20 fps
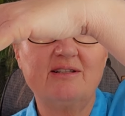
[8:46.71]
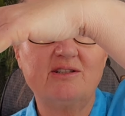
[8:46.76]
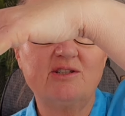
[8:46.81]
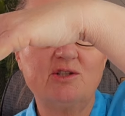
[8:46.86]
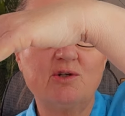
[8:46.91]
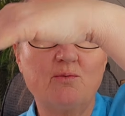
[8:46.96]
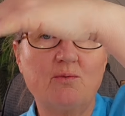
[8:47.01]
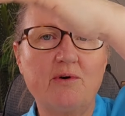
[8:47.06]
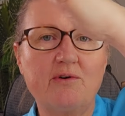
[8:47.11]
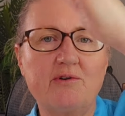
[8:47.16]

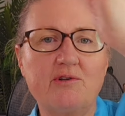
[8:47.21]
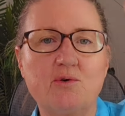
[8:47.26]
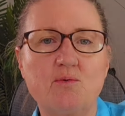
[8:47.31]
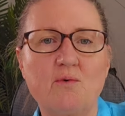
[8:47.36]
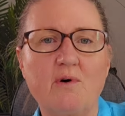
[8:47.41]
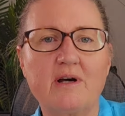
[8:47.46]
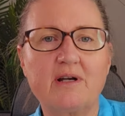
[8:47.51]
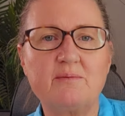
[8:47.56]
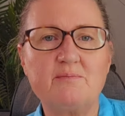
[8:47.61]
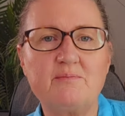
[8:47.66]
to where you
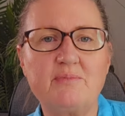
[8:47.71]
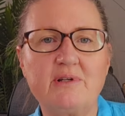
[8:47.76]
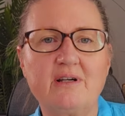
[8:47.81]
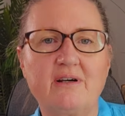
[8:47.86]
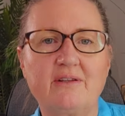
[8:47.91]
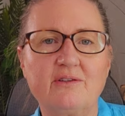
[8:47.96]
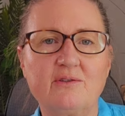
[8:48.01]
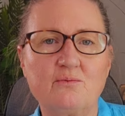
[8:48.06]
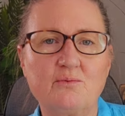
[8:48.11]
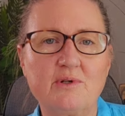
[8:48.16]
want to be
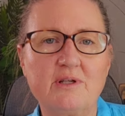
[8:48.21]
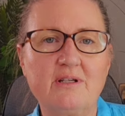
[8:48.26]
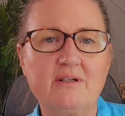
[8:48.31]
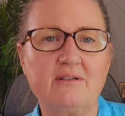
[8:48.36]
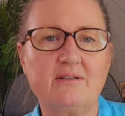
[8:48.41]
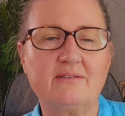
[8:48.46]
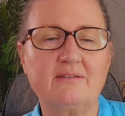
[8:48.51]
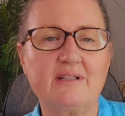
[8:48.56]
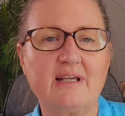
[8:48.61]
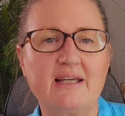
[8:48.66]
on the
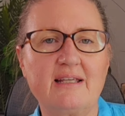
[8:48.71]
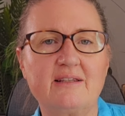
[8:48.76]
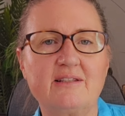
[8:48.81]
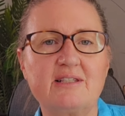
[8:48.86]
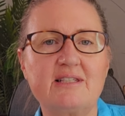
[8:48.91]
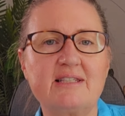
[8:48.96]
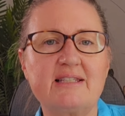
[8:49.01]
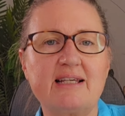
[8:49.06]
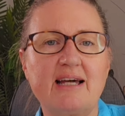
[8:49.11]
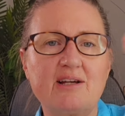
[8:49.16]
wheel in the
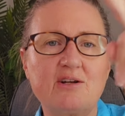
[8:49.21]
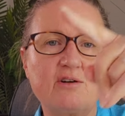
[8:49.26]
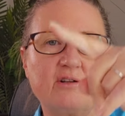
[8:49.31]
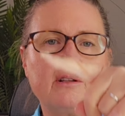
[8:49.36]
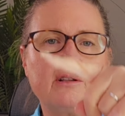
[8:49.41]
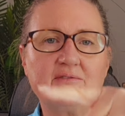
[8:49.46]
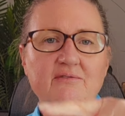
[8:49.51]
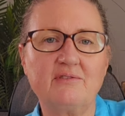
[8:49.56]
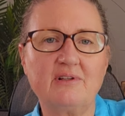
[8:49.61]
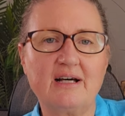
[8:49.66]
cycle
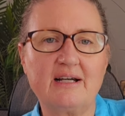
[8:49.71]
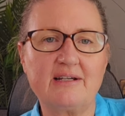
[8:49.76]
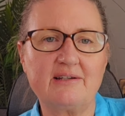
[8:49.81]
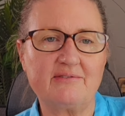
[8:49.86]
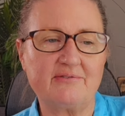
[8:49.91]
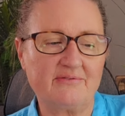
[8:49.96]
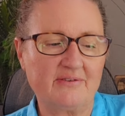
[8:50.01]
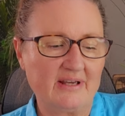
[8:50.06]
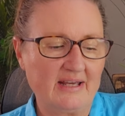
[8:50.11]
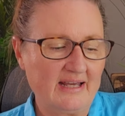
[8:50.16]
of
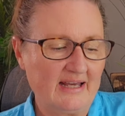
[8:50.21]
life.